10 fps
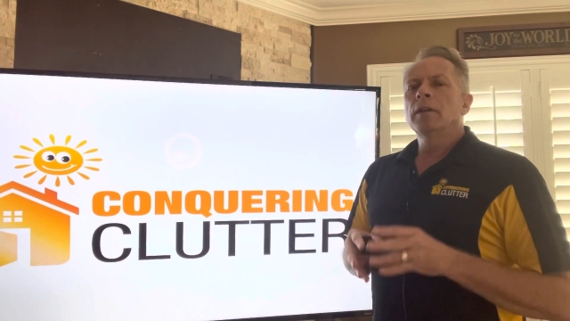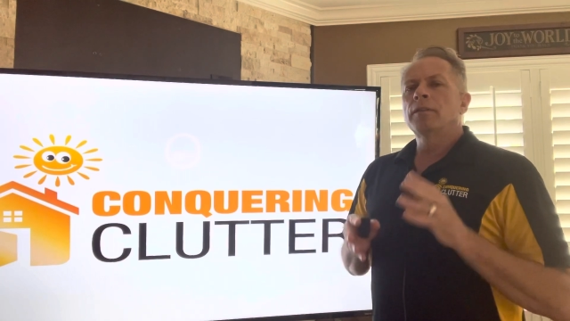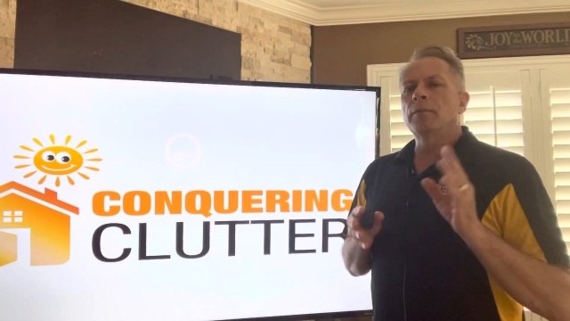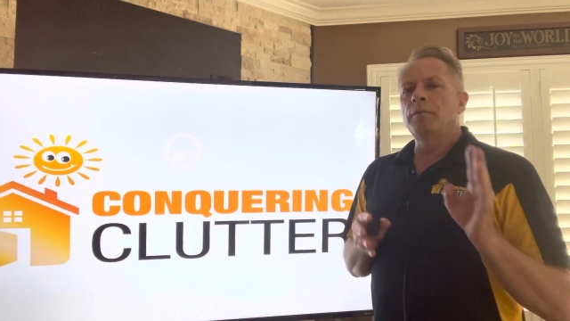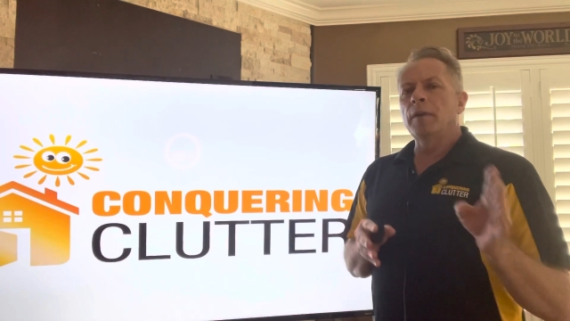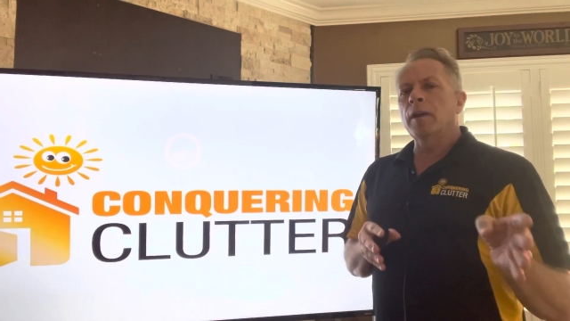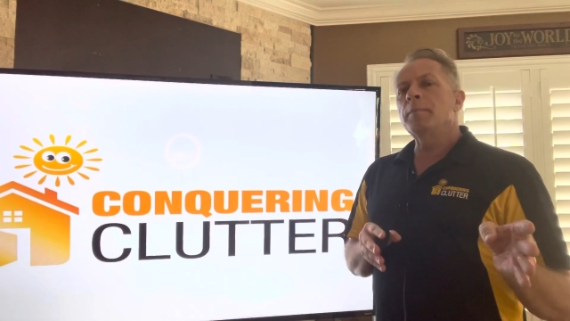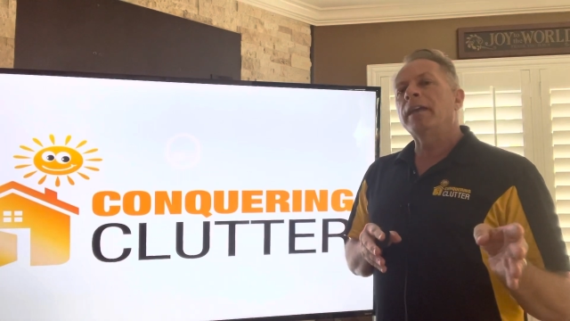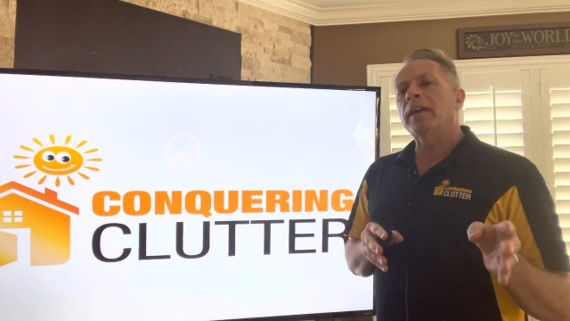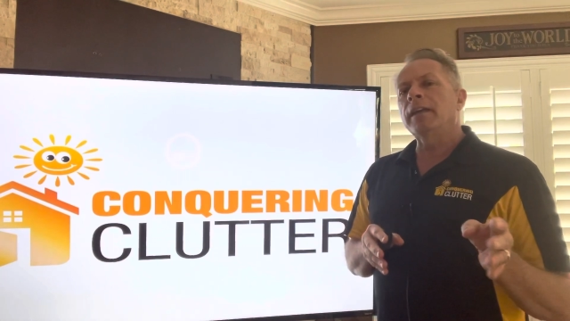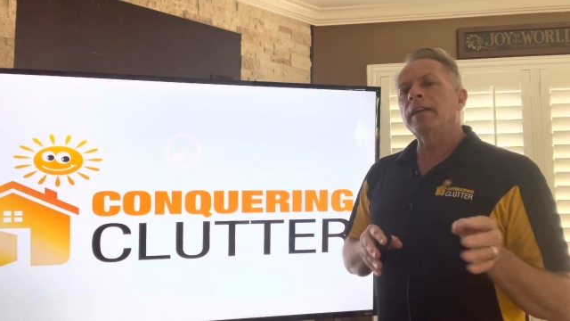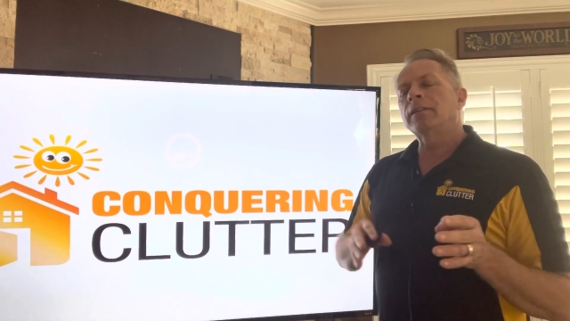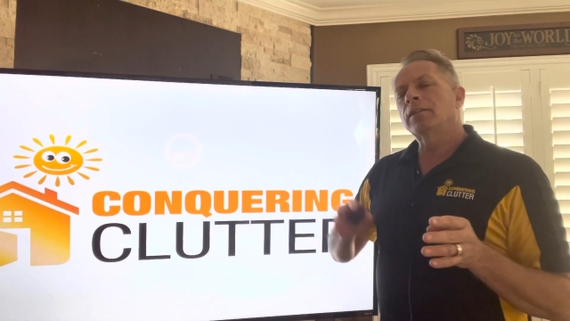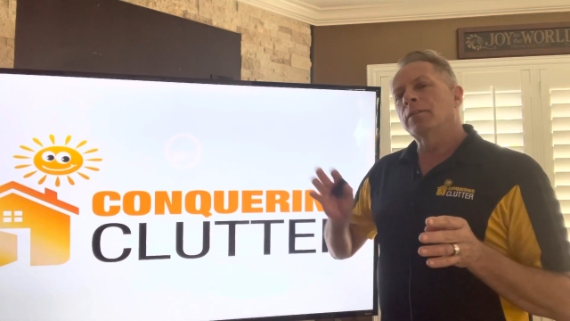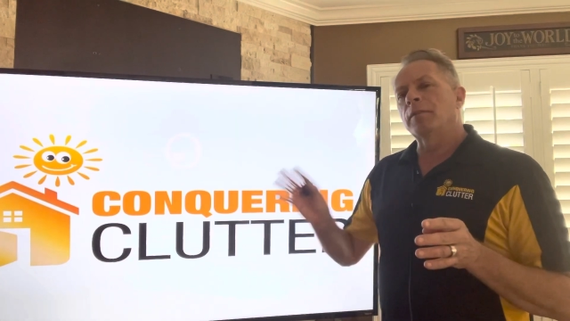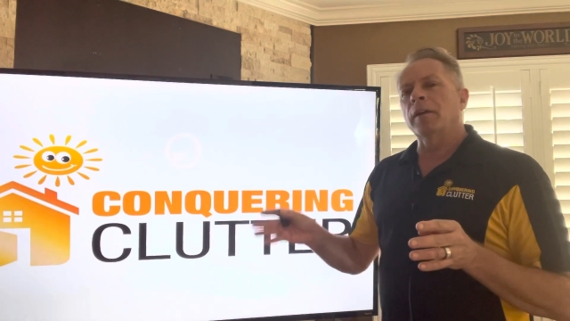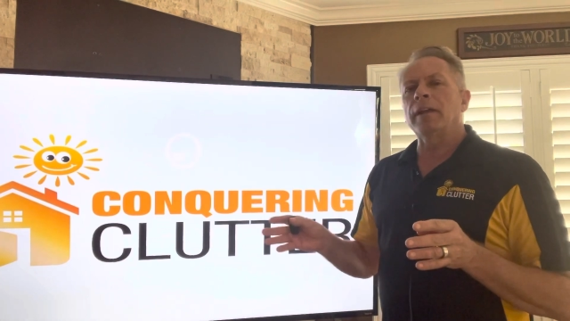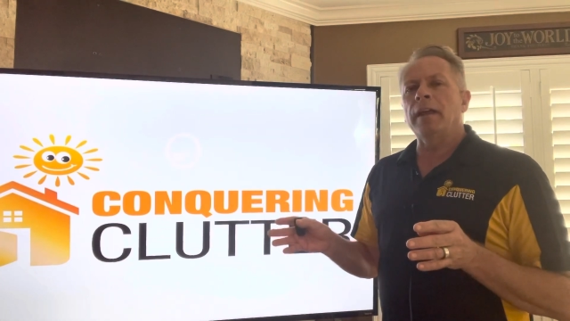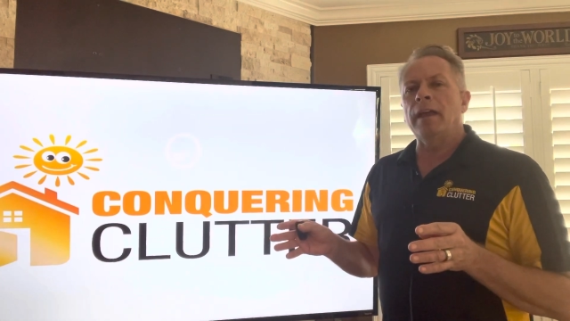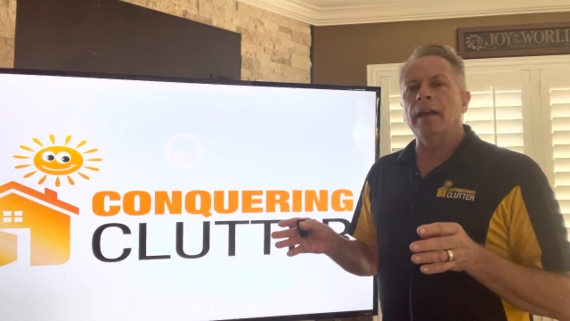the very beginning to the
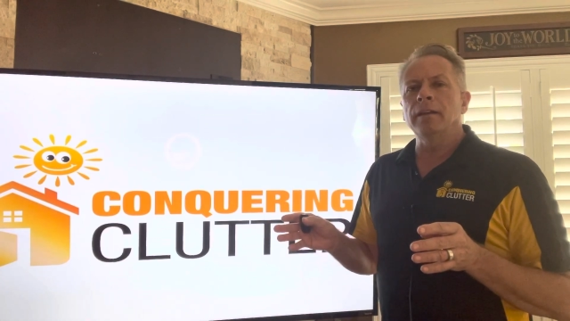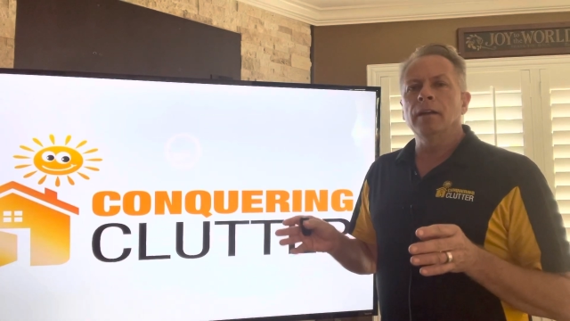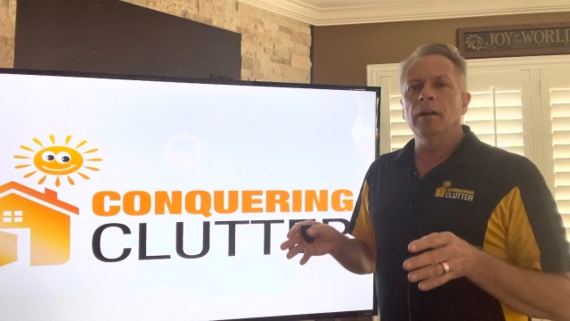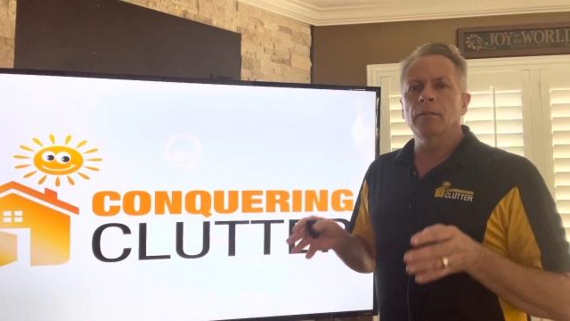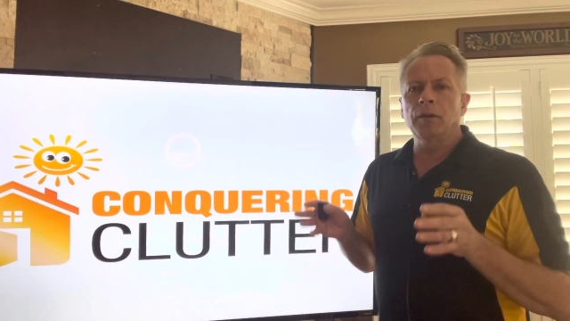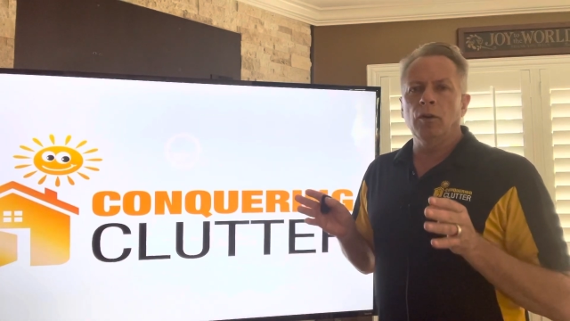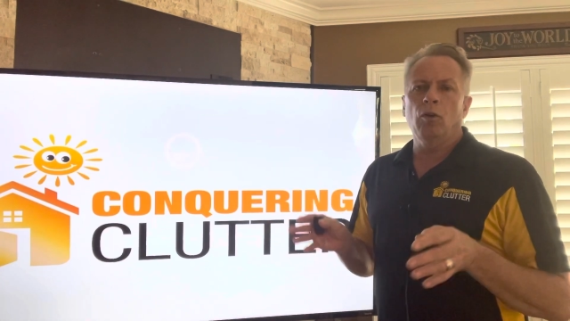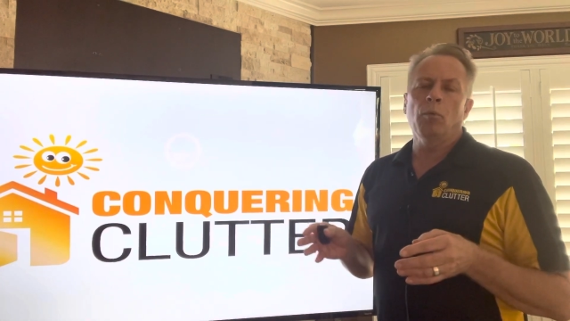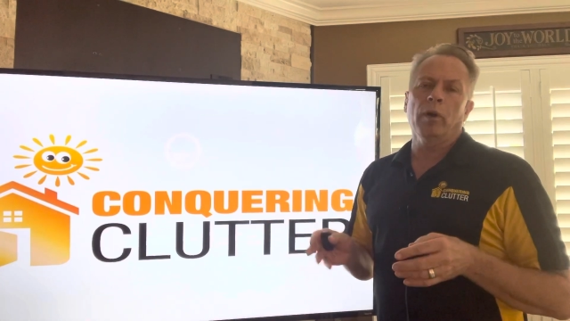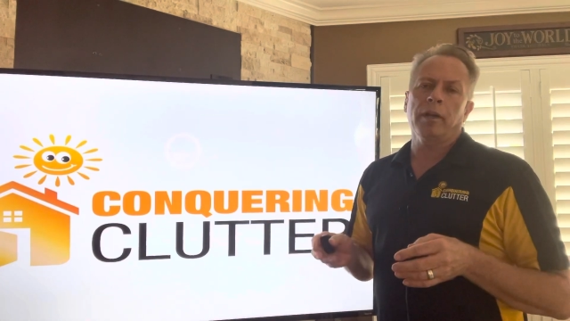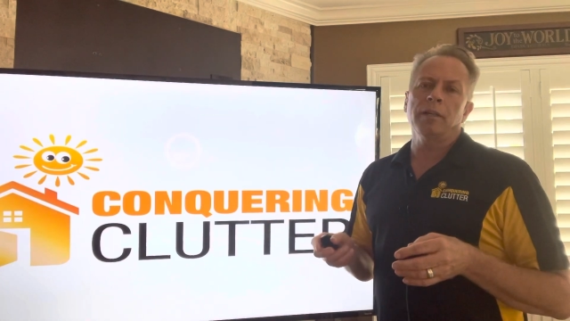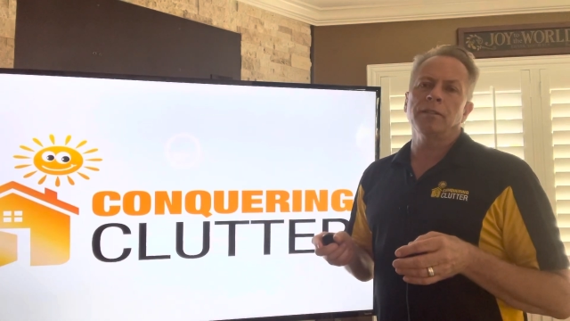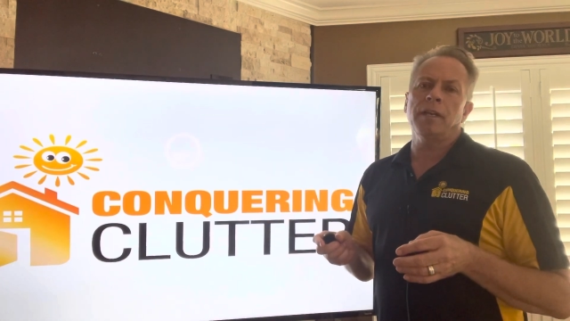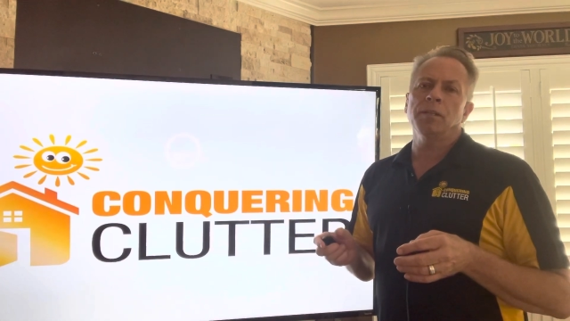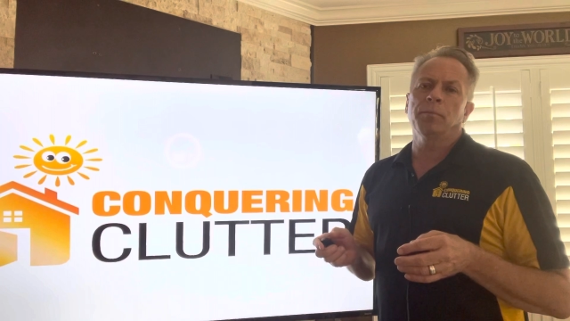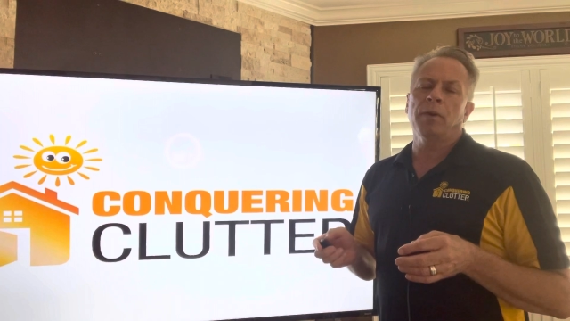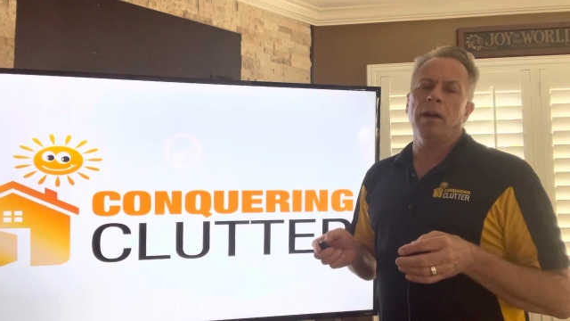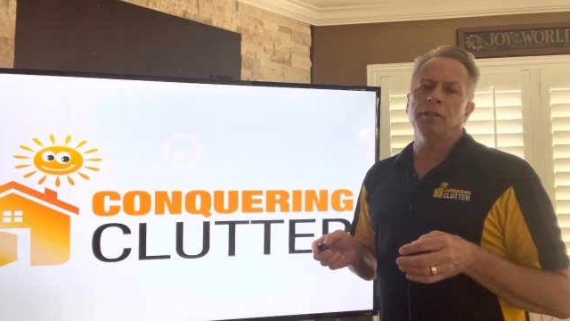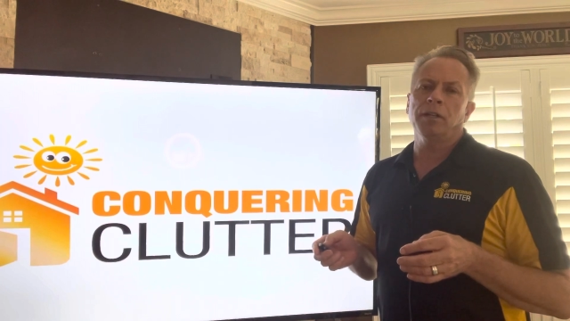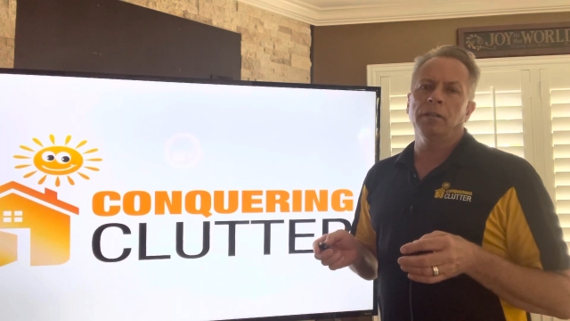very end of your home organization
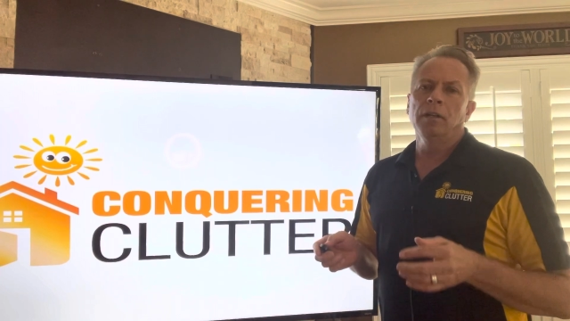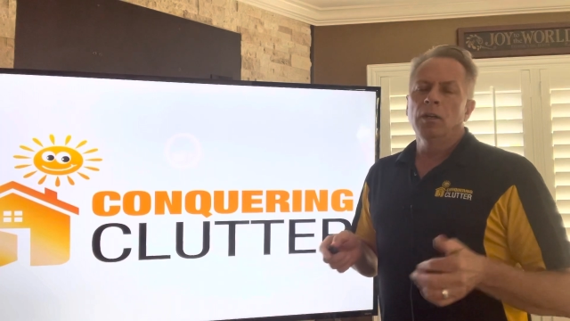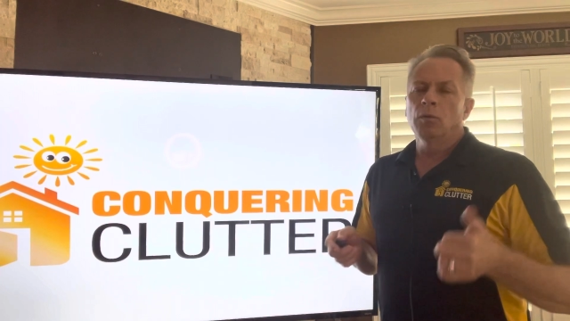project.